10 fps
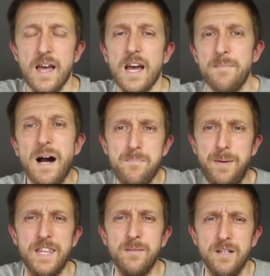I might
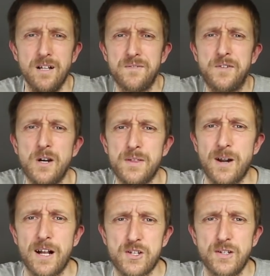pan them a little further
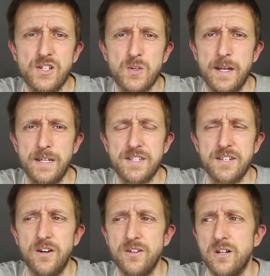actually, 20 is
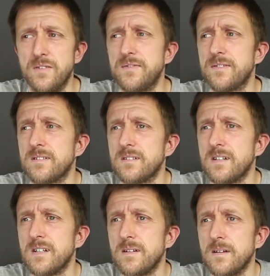not enough.
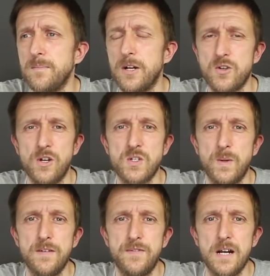I might try
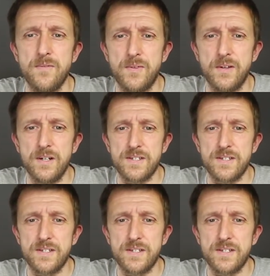25 or 30.